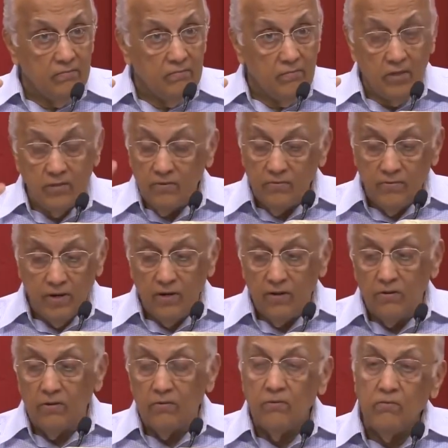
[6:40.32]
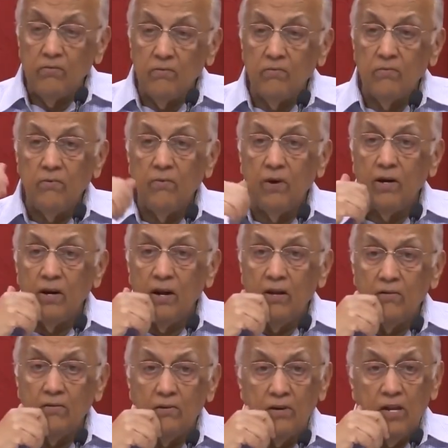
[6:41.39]
That's a very good one line
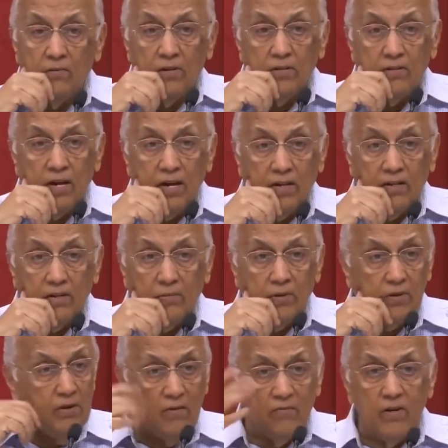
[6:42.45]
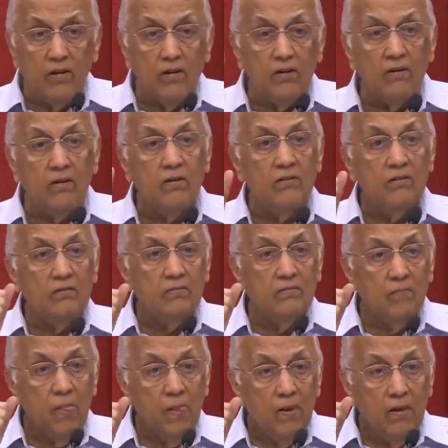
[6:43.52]
of the railway track, but you haven't got it all.
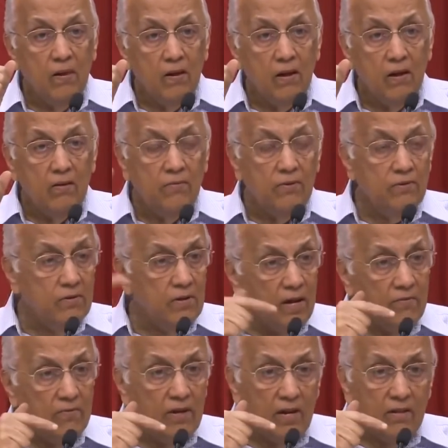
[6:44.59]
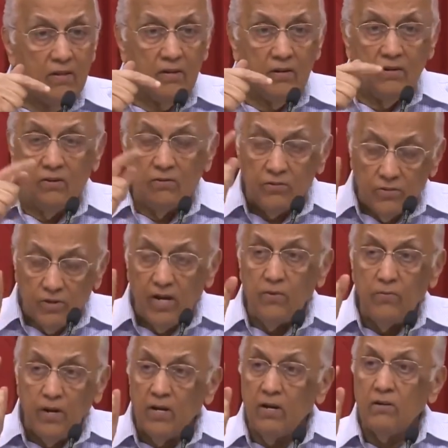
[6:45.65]
And if you don't have the other, your train
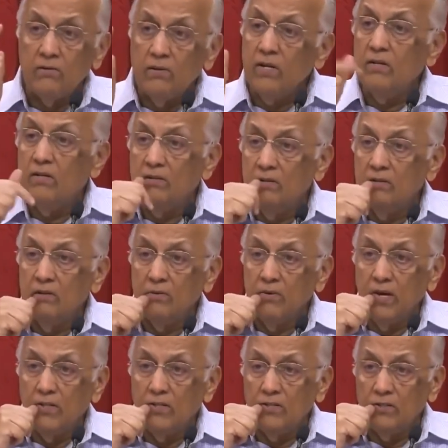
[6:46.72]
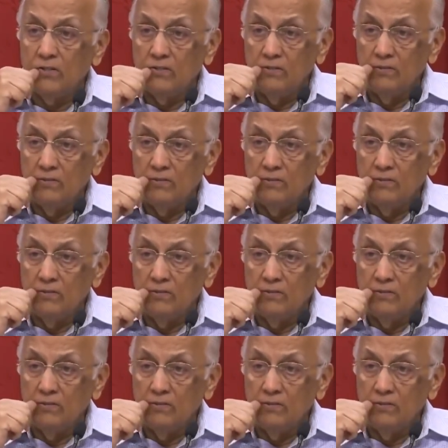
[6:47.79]
will not run the way it should.